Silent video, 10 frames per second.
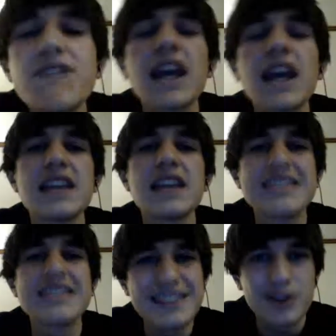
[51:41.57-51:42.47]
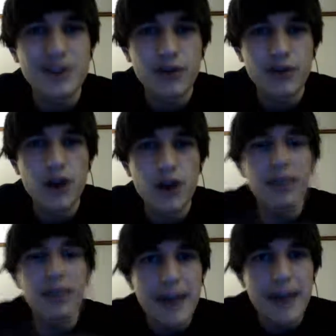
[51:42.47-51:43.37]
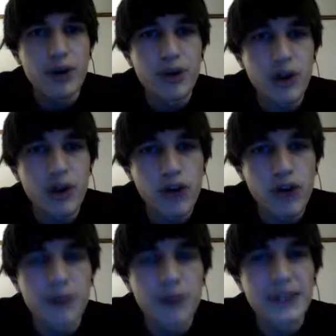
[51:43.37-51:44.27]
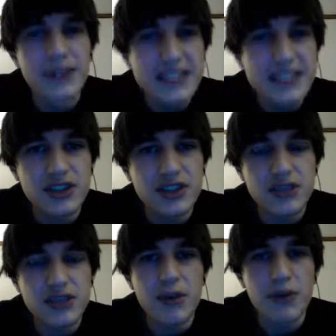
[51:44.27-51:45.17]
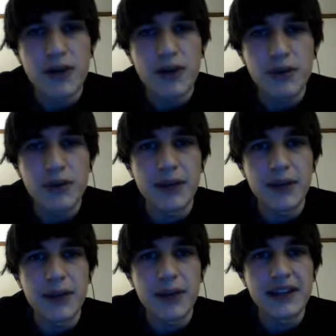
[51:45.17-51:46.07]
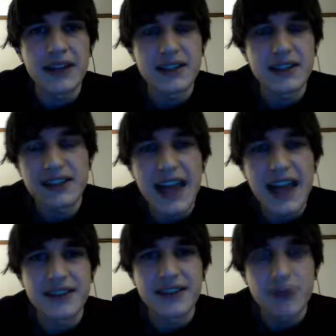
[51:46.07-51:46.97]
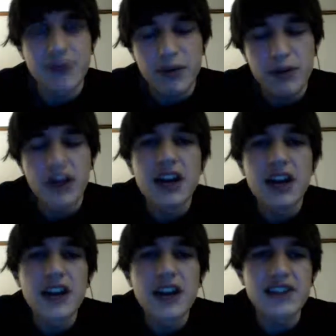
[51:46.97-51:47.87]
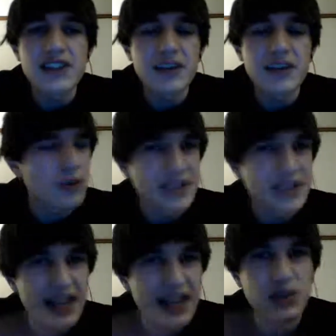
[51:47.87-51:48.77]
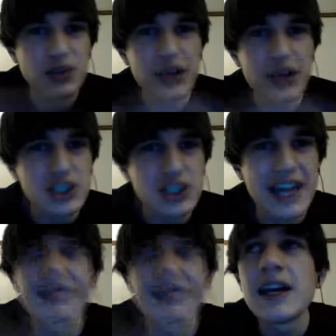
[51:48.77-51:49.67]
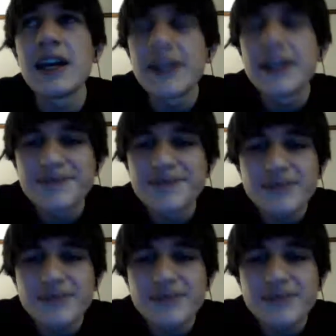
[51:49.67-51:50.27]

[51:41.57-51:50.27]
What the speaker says: the fucking Caesar of Rome, the Emperor of Rome. Caesar is Roman for emperor, by the way. It's Latin for emperor, I should say. Roman's not an actual language, it's Latin.